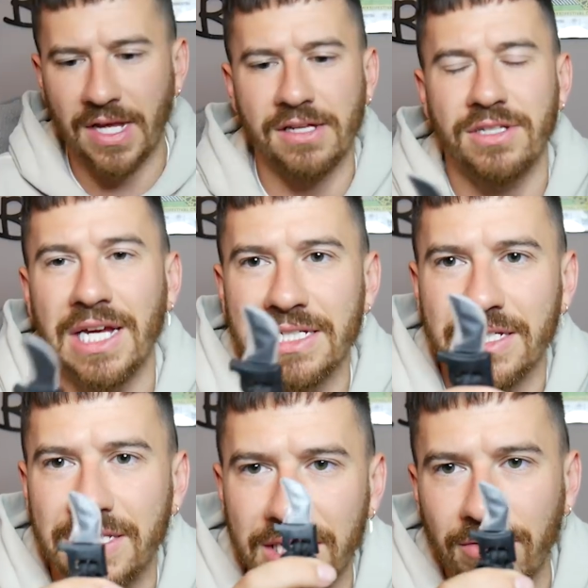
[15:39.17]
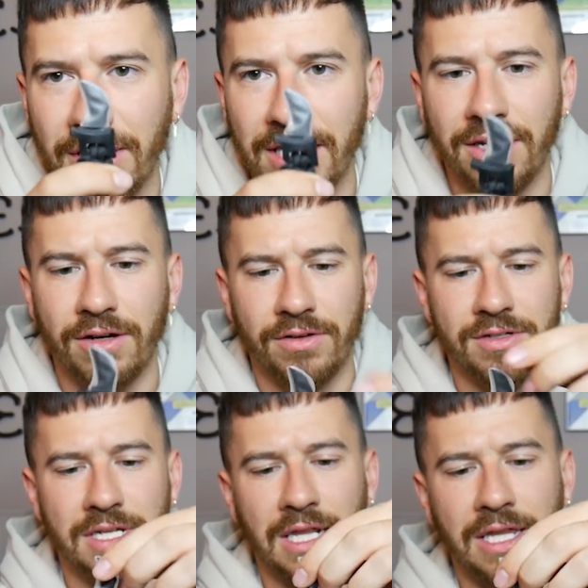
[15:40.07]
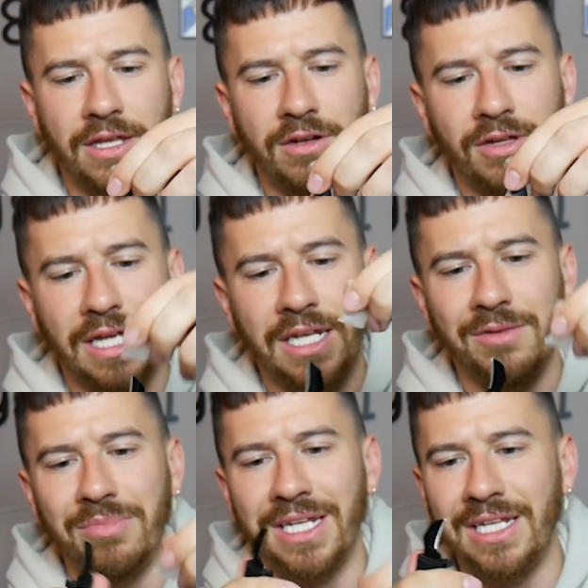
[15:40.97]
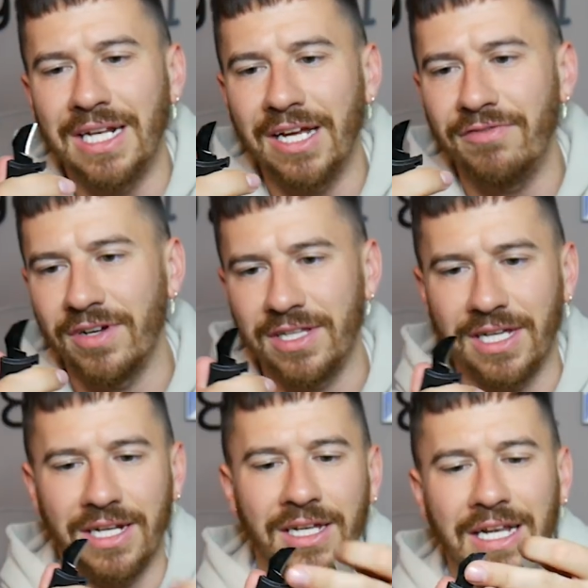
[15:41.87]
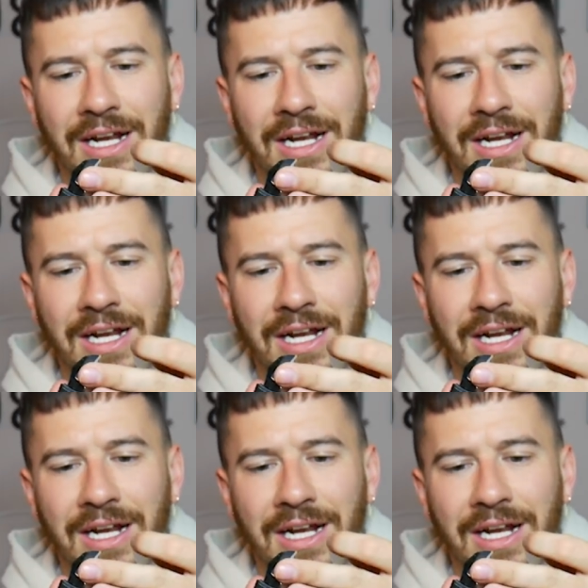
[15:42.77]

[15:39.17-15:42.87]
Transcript: As you guys can see right here, there's a little itty bitty knife on the end.